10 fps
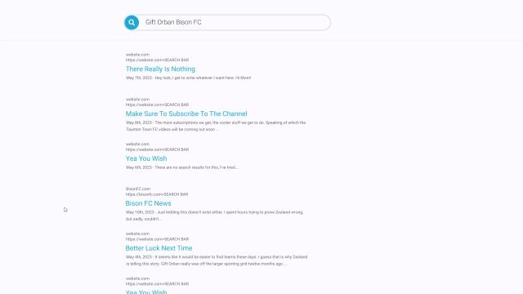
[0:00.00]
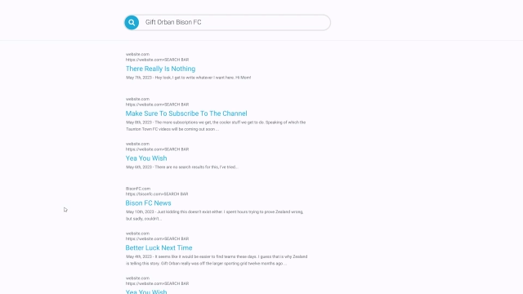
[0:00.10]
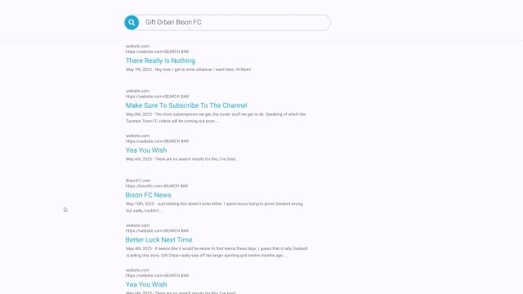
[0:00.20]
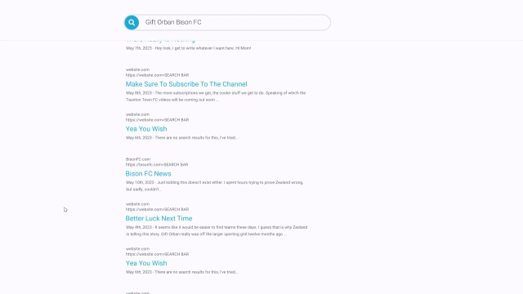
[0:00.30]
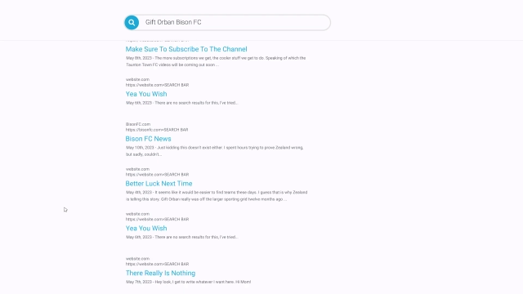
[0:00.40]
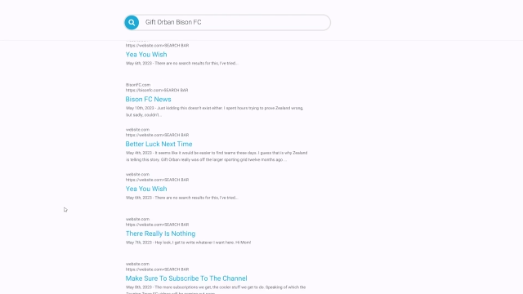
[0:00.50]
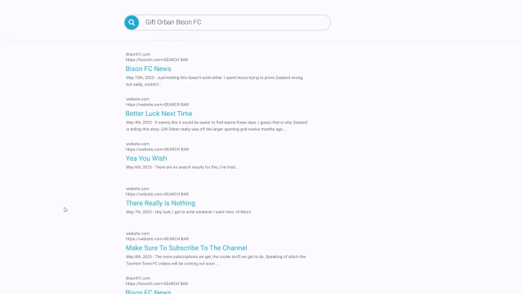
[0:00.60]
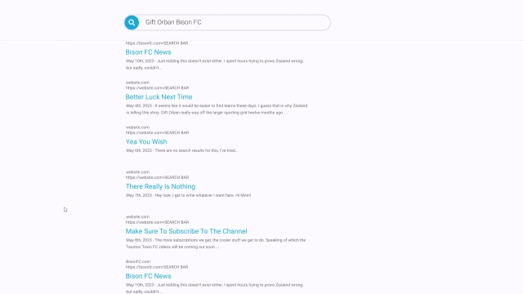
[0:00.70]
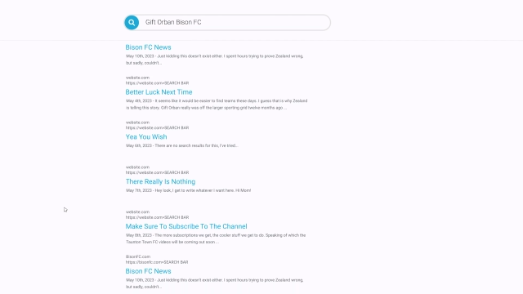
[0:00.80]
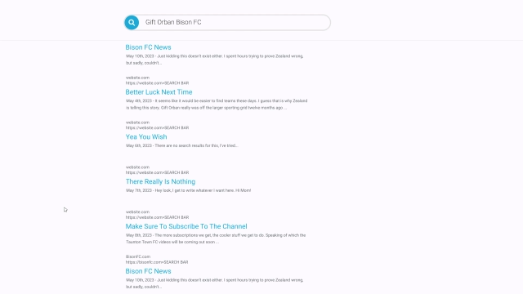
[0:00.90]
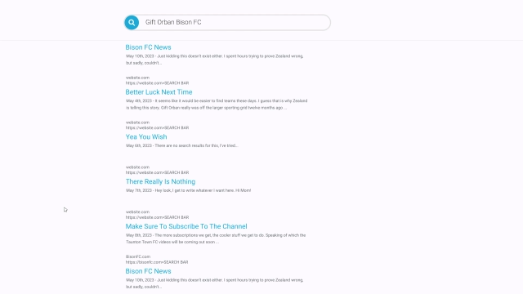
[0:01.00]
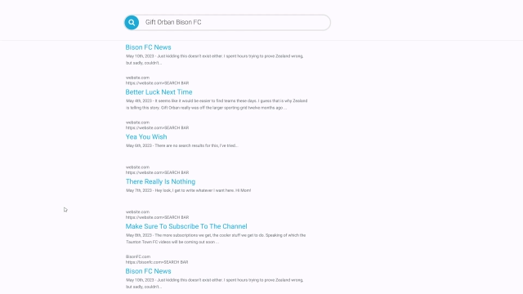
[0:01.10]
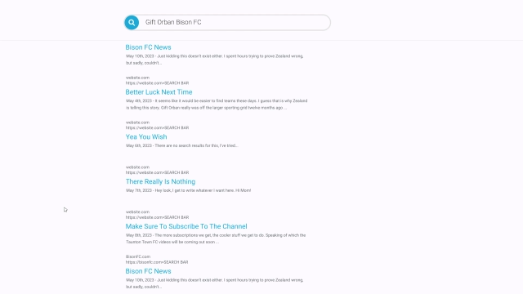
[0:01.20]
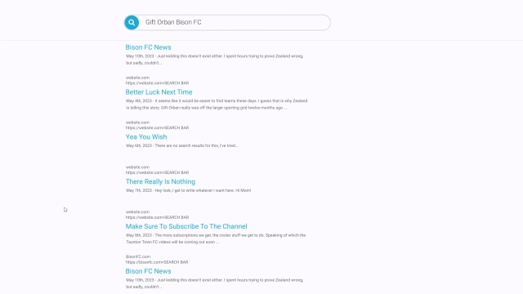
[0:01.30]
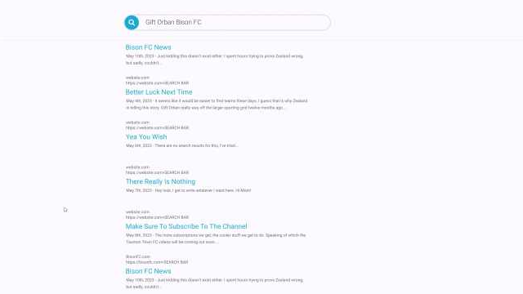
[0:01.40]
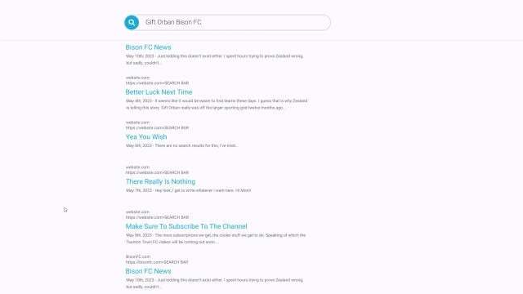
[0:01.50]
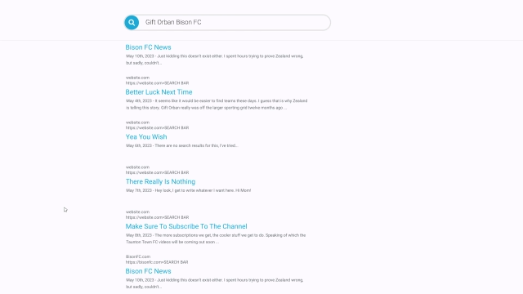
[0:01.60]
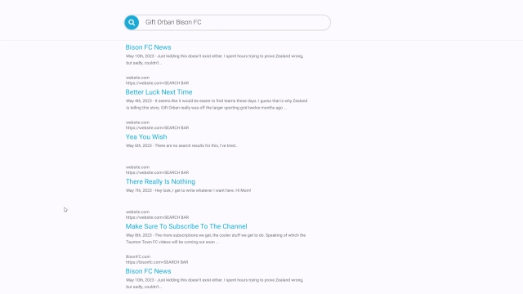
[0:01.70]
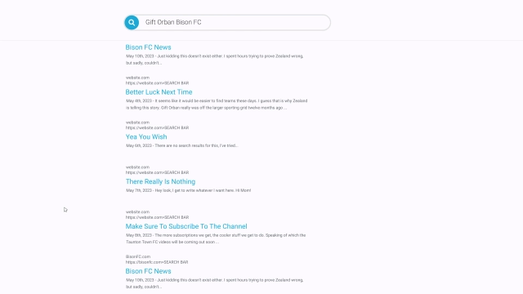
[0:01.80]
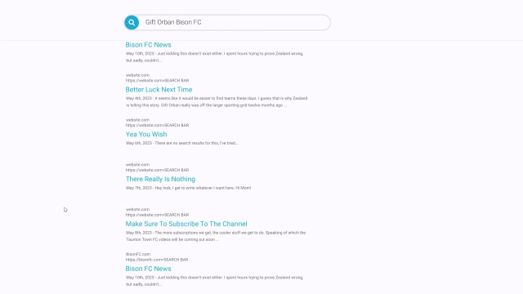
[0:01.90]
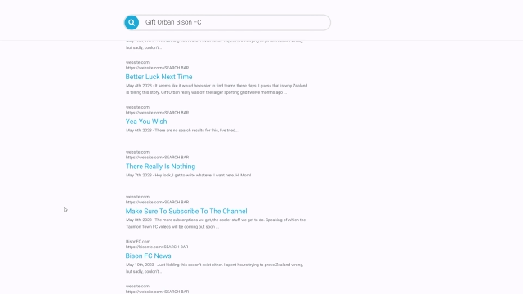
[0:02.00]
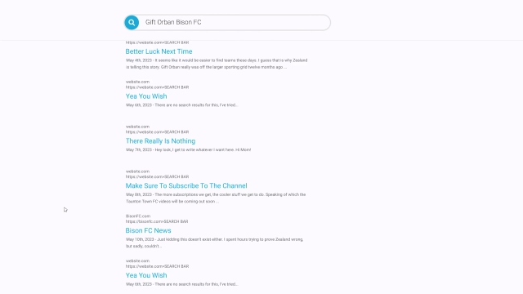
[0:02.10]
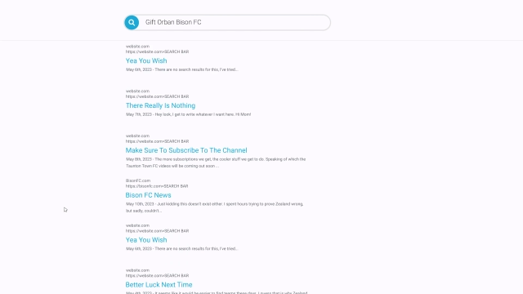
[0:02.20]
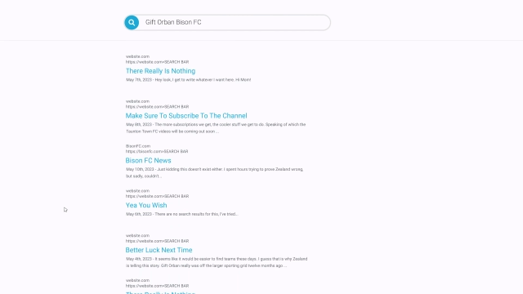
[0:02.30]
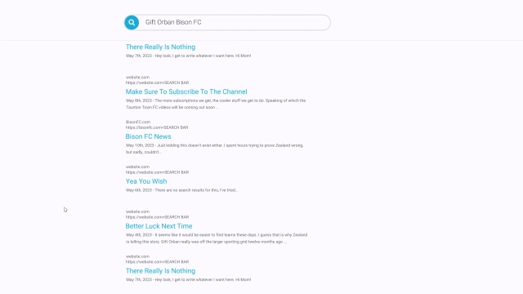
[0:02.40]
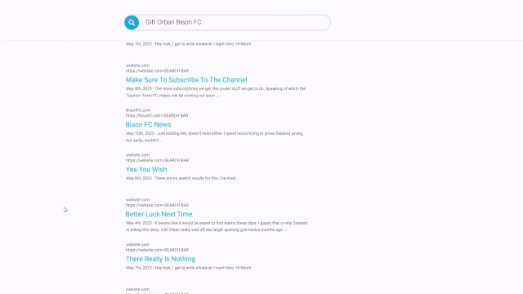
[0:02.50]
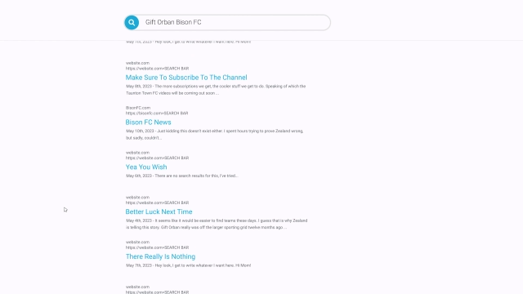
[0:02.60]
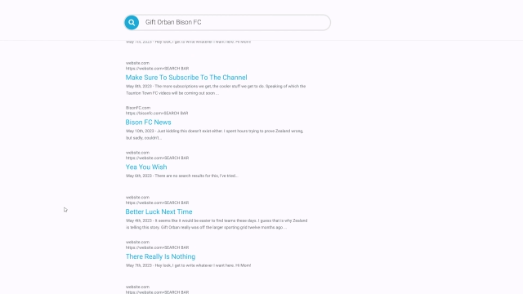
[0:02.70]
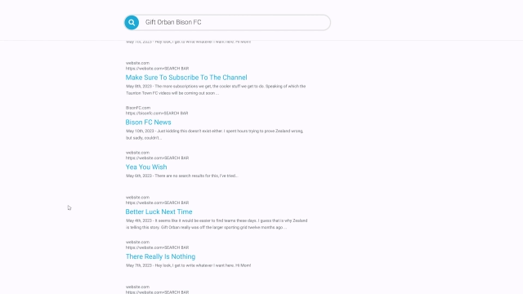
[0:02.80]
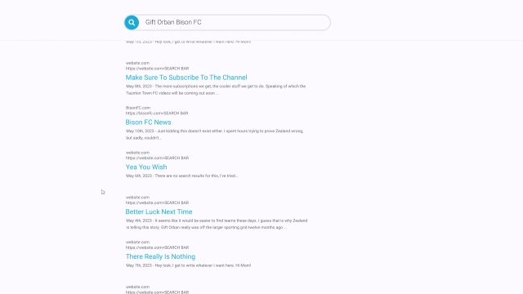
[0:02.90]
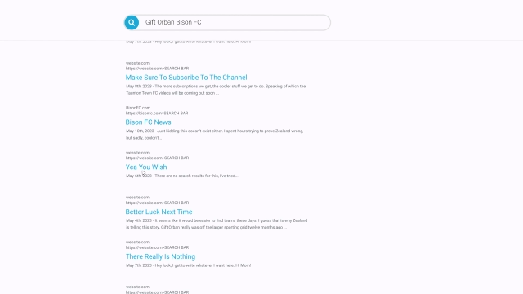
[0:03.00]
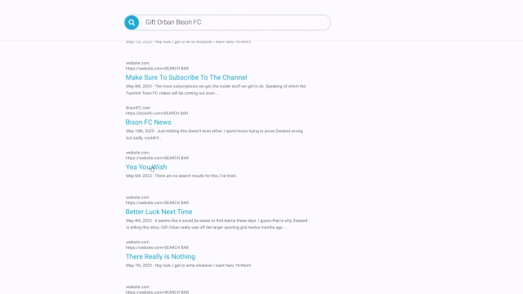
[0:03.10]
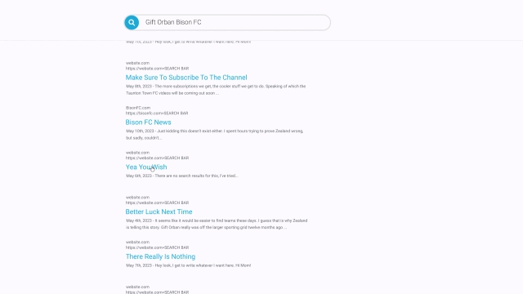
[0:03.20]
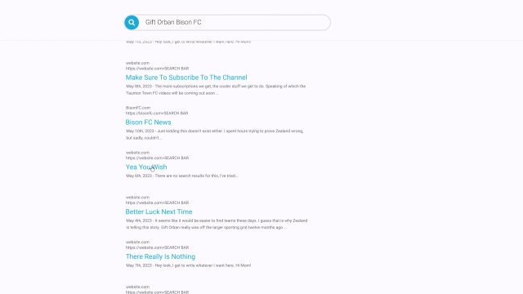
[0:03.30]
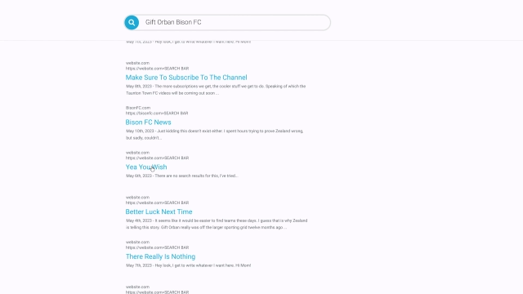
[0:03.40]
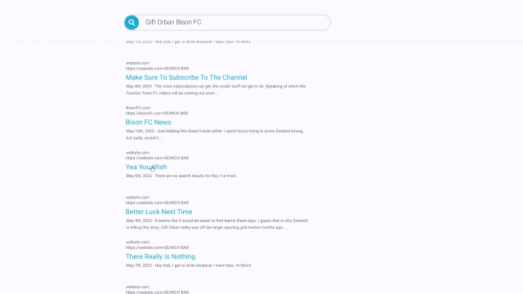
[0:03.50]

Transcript: (no speaker visible)